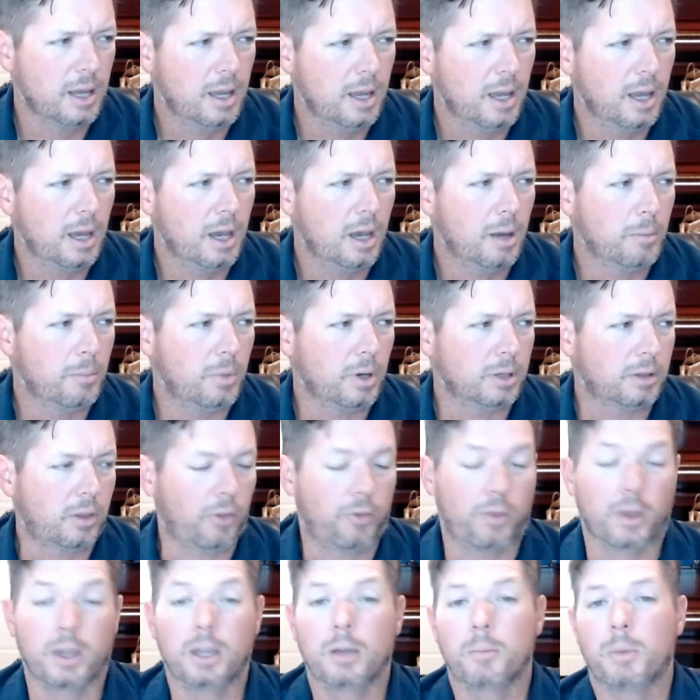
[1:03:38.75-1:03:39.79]
But the
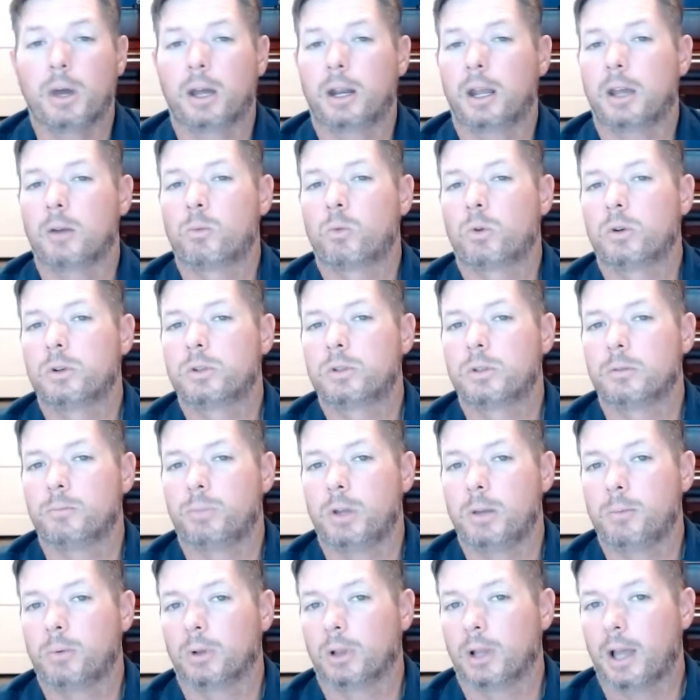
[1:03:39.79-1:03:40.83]
thing about Edwards and
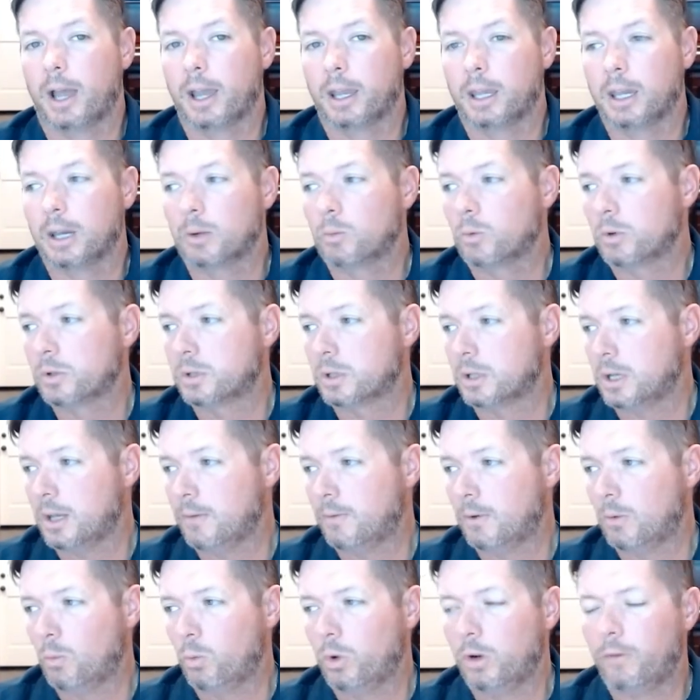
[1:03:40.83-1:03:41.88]
people like Edwards and
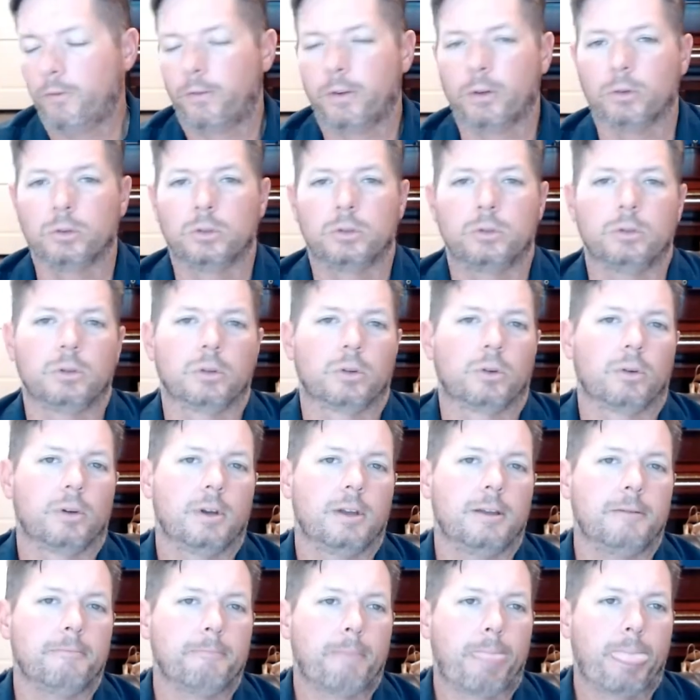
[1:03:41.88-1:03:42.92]
even Whitefield to a
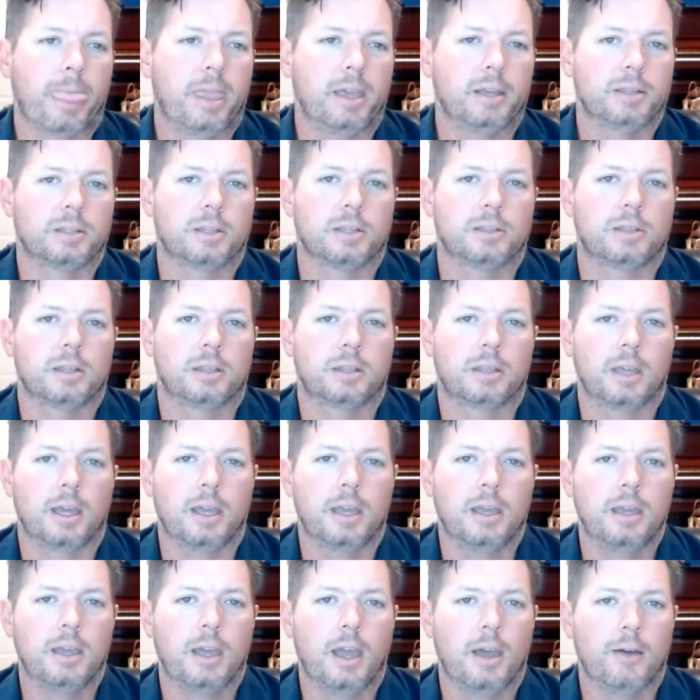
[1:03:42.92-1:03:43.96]
degree is that they
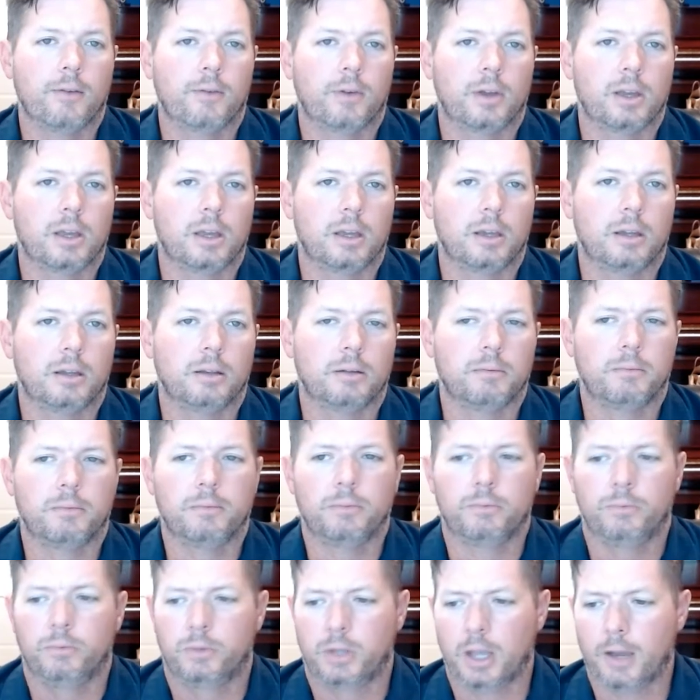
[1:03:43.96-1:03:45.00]
have a
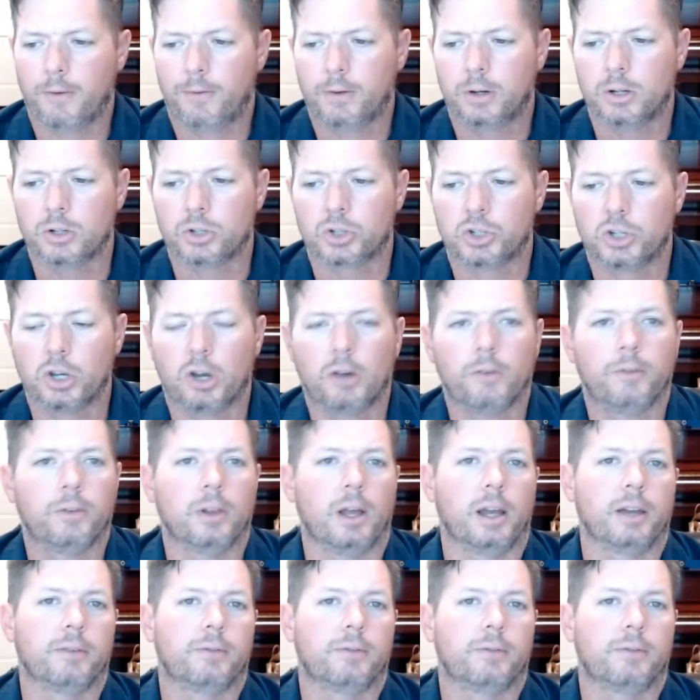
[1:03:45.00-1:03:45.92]
definite shelf life.